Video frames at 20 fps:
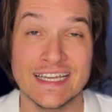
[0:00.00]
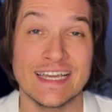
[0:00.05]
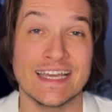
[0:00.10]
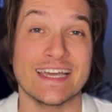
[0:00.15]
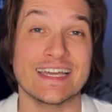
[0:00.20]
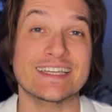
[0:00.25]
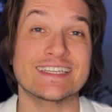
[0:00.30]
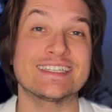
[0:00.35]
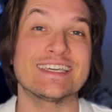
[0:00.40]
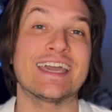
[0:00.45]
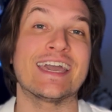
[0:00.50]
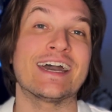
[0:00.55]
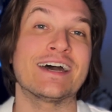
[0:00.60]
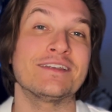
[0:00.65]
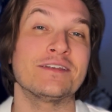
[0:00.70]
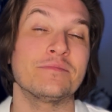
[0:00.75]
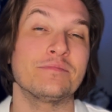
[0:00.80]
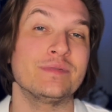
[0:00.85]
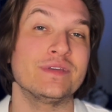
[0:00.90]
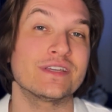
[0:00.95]
it
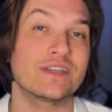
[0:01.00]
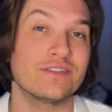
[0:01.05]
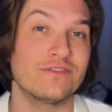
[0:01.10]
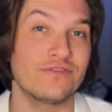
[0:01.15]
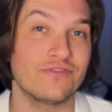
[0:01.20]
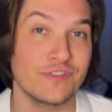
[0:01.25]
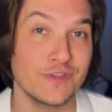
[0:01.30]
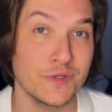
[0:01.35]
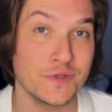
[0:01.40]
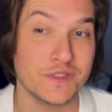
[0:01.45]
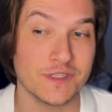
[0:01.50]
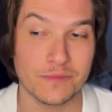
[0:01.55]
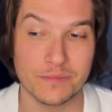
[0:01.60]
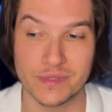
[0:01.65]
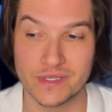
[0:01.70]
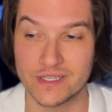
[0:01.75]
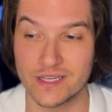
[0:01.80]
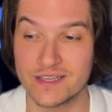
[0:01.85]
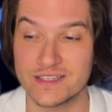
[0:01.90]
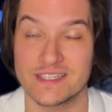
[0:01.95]
can be confusing
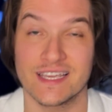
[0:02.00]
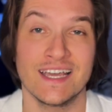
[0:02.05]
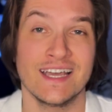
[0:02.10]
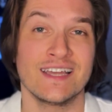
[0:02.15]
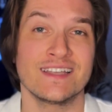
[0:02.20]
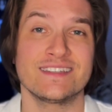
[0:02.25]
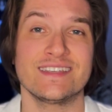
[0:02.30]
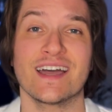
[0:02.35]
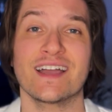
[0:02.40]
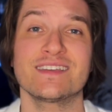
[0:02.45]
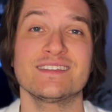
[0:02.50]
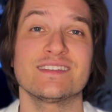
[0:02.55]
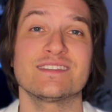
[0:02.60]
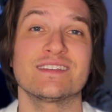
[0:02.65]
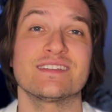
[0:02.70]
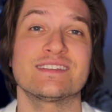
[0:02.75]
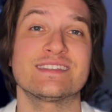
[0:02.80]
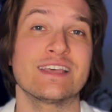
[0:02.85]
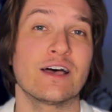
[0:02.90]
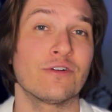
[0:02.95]
because Texas
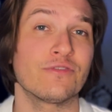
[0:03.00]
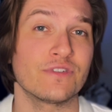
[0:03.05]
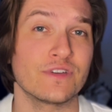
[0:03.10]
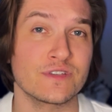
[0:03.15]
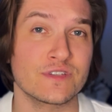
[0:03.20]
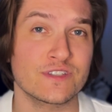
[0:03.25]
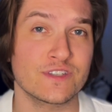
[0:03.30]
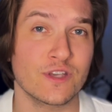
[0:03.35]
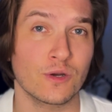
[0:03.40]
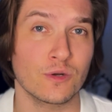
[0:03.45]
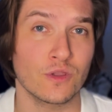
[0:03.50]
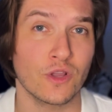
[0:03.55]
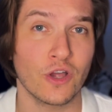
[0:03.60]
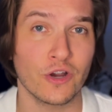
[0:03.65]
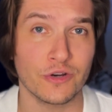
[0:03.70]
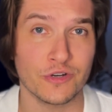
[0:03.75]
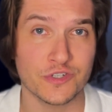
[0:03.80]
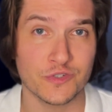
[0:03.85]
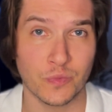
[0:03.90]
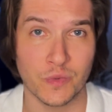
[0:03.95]
itself is so
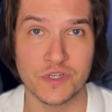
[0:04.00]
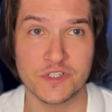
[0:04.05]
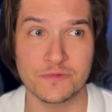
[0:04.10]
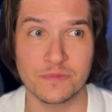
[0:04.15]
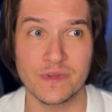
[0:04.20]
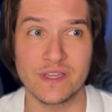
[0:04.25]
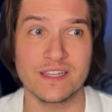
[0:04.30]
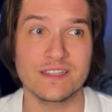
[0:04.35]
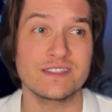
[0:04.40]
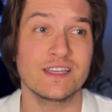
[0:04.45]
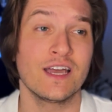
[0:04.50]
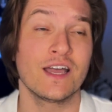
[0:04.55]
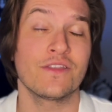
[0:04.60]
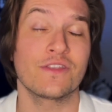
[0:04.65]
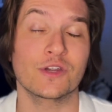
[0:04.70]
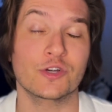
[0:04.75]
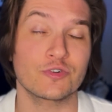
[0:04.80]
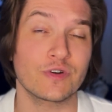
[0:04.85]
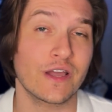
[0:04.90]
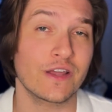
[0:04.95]
large, which means the
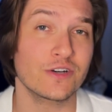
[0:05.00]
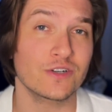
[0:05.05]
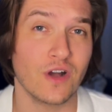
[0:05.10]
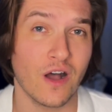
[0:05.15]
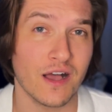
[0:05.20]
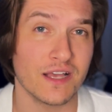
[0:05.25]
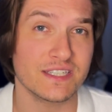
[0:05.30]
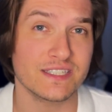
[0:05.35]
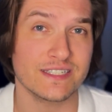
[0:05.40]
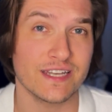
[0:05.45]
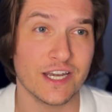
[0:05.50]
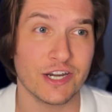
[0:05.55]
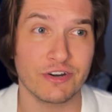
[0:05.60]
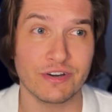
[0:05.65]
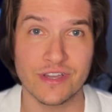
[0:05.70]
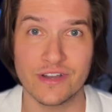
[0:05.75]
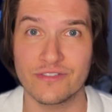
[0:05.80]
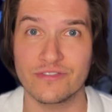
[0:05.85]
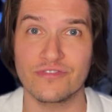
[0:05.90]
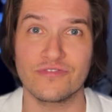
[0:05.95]
greater Austin
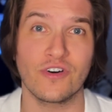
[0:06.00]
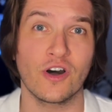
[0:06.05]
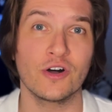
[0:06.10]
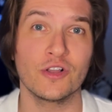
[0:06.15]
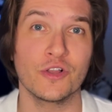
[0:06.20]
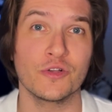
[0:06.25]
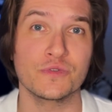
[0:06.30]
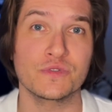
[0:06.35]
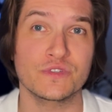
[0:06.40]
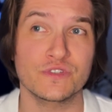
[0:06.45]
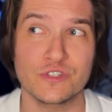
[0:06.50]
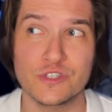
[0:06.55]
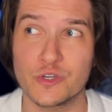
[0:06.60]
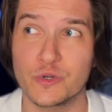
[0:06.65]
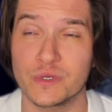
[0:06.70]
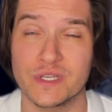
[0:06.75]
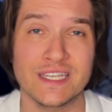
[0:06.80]
area follows suit.